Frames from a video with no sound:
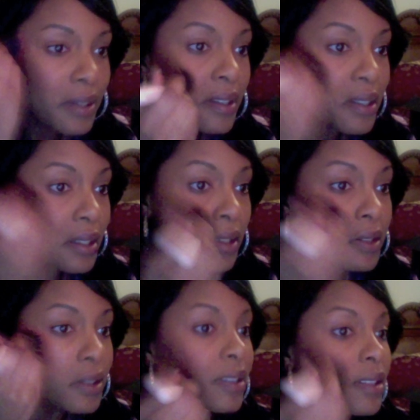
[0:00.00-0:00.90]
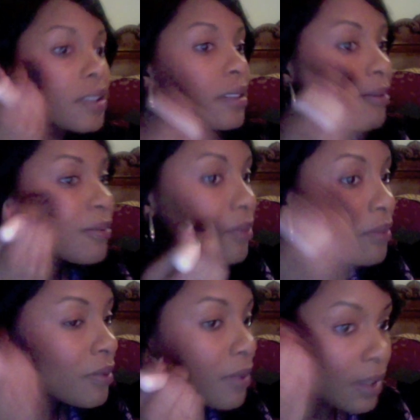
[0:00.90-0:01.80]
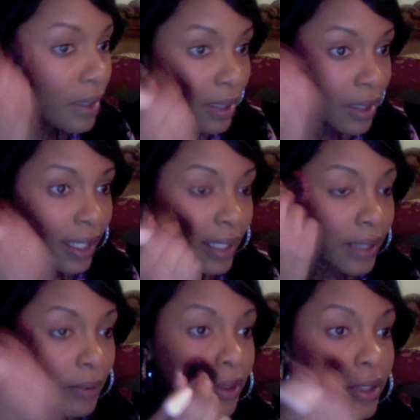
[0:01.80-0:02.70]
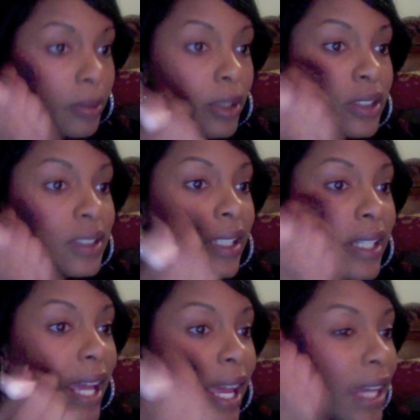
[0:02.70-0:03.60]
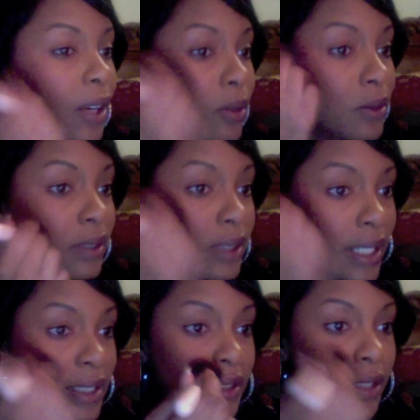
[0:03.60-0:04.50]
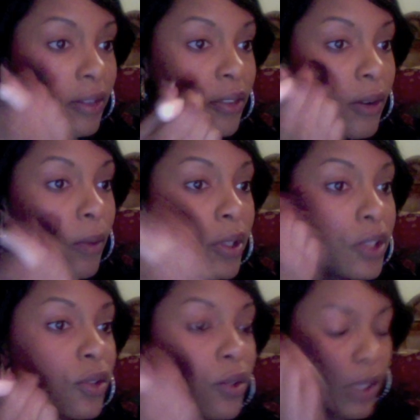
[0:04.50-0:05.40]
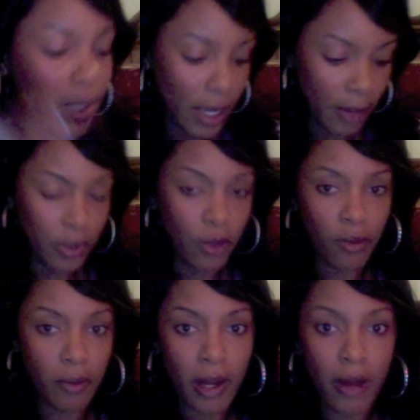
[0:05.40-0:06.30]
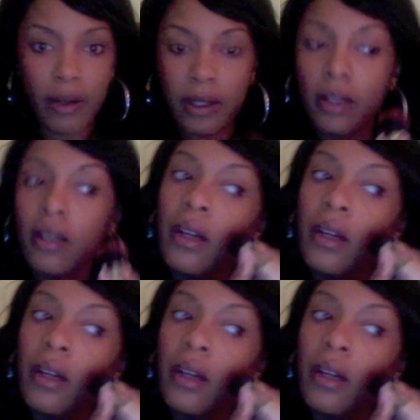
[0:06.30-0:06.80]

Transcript: And it's just, I like with this brush because I can add on tons of it if I want to and not be overpowering.